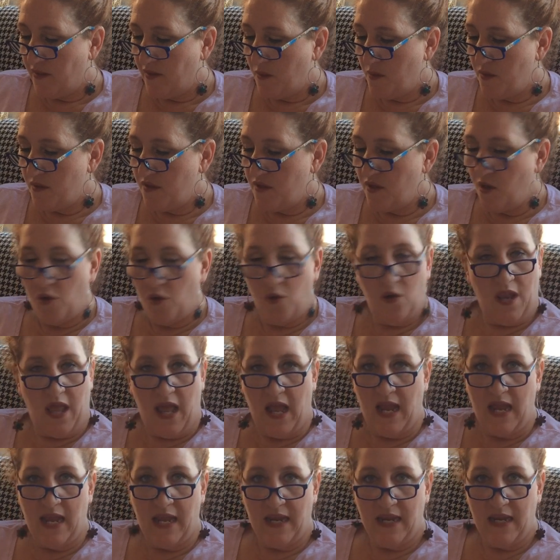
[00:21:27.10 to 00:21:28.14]
there was no
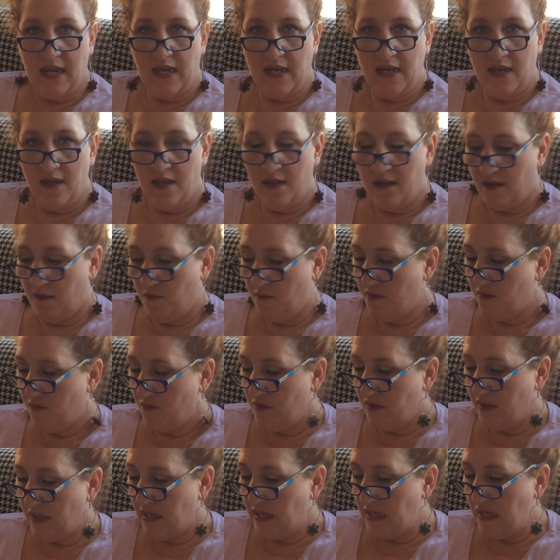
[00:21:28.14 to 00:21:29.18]
line. It was
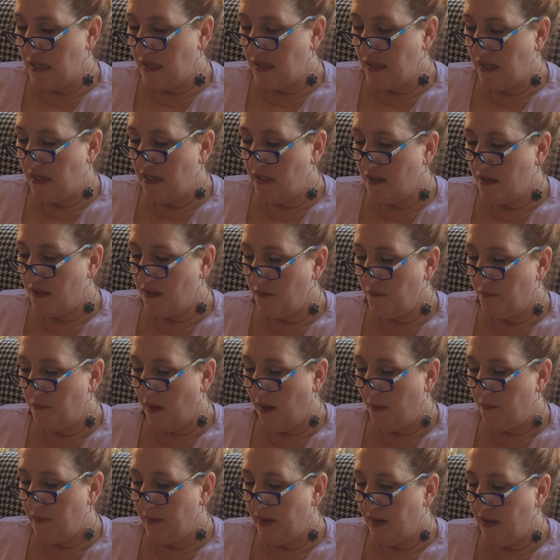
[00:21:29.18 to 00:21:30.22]
really easy just to
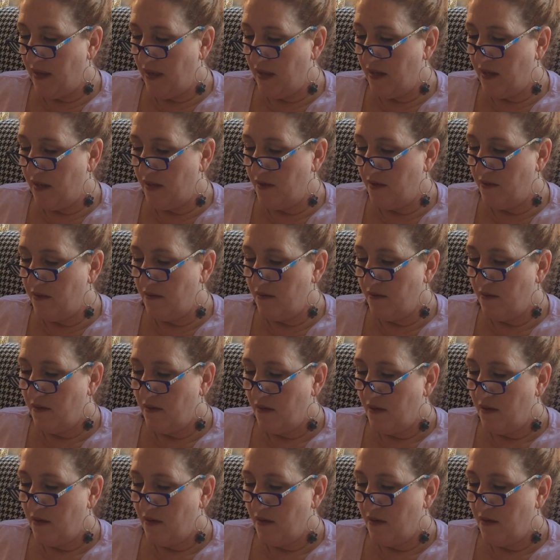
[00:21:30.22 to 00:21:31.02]
pop in